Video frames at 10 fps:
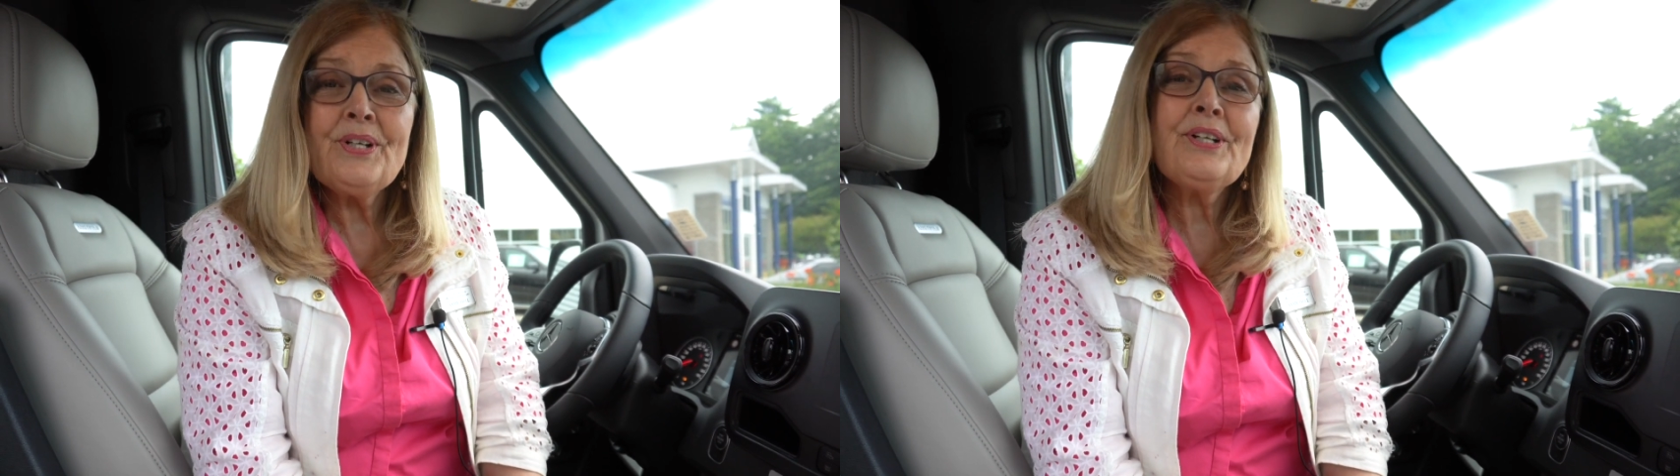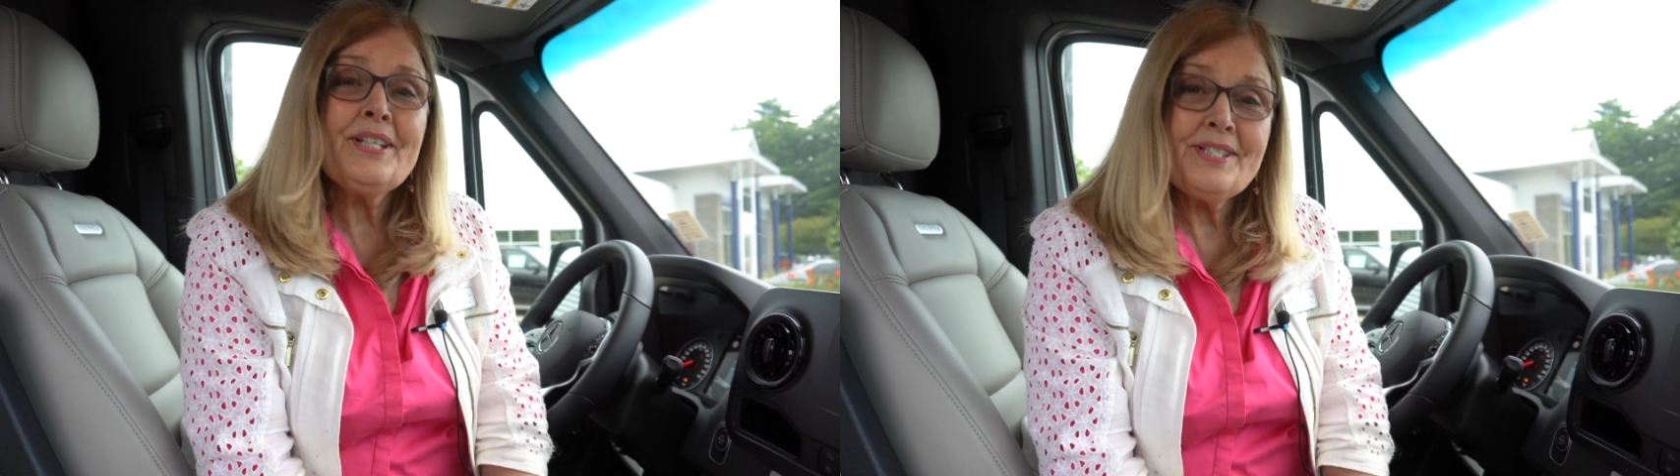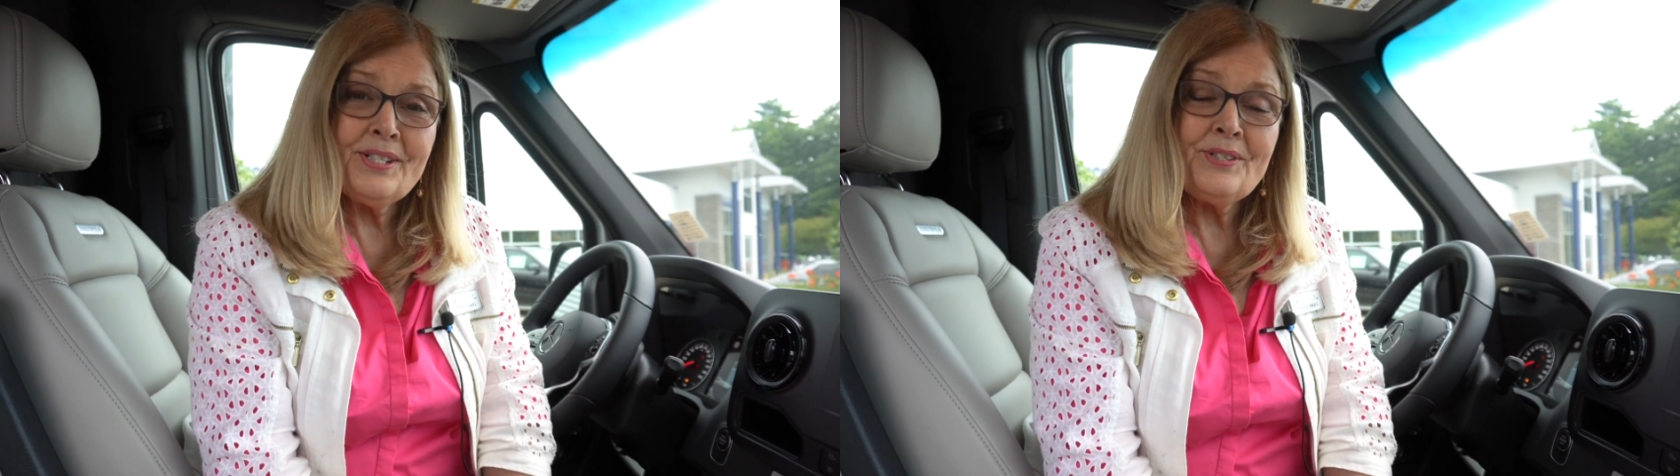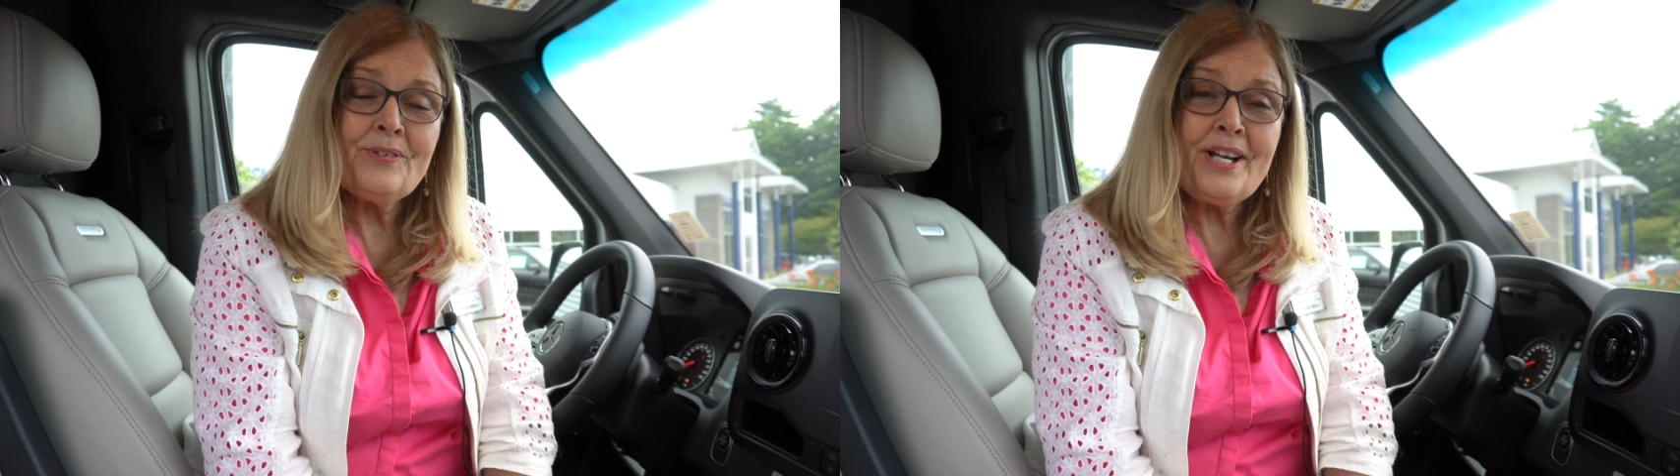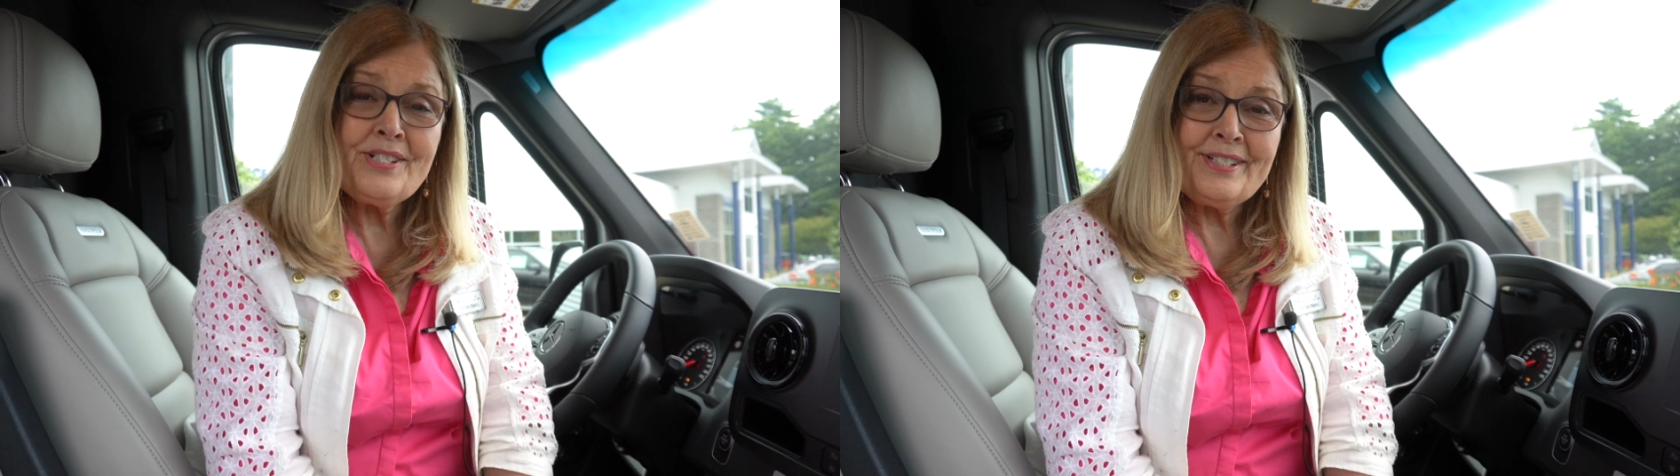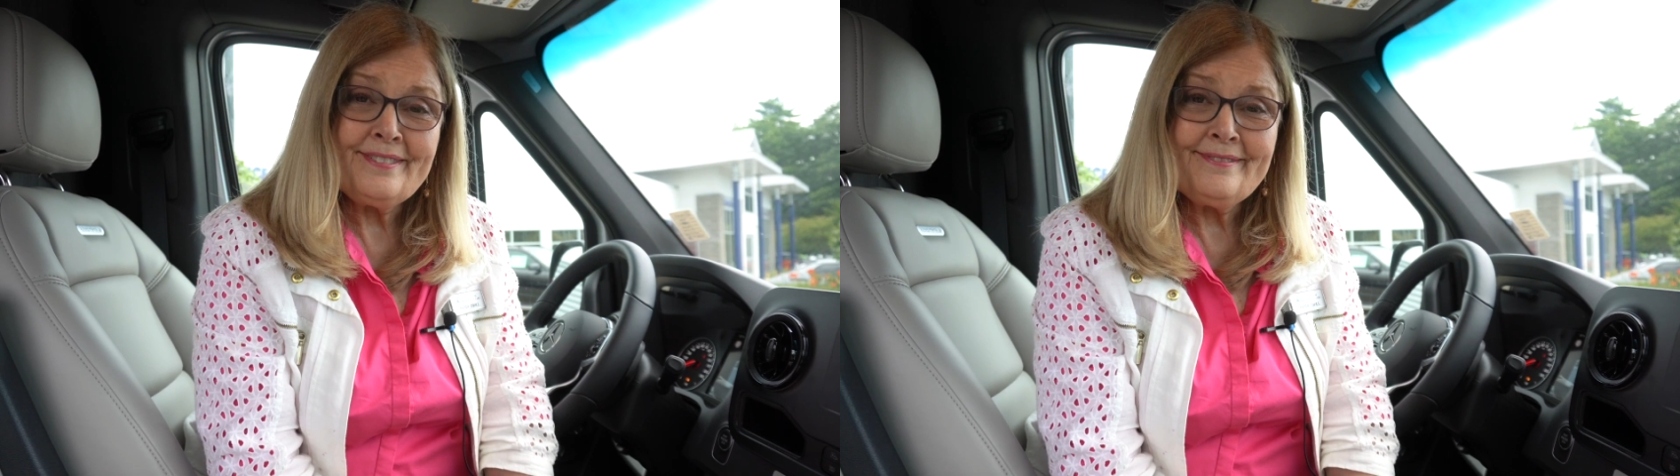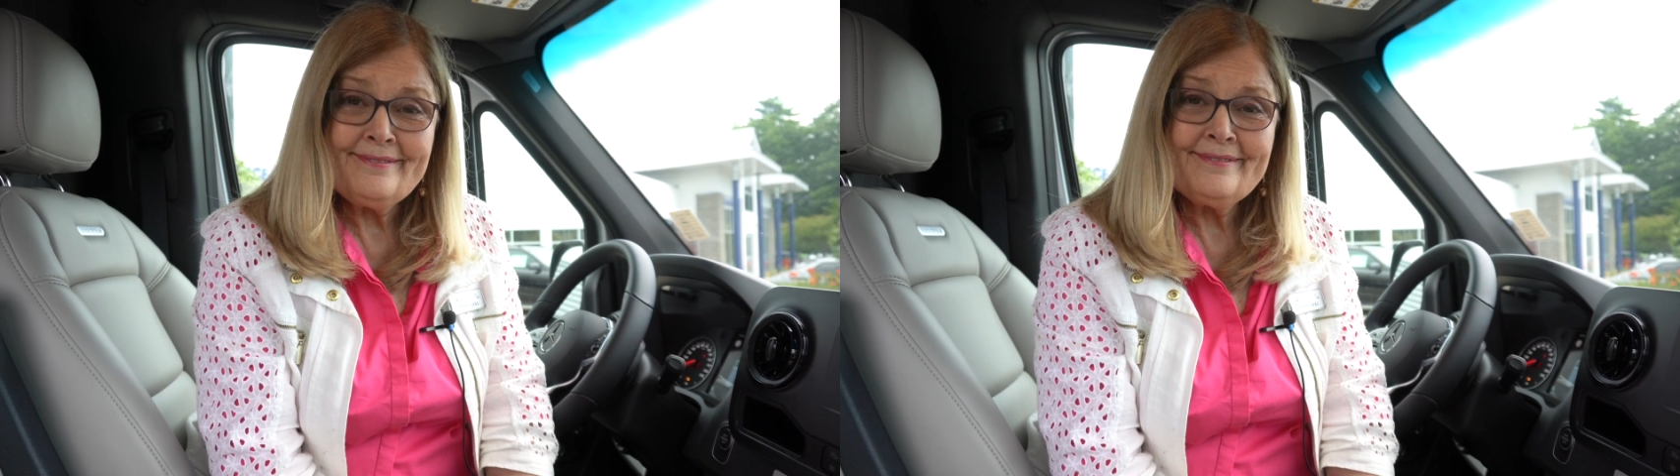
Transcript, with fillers: your consideration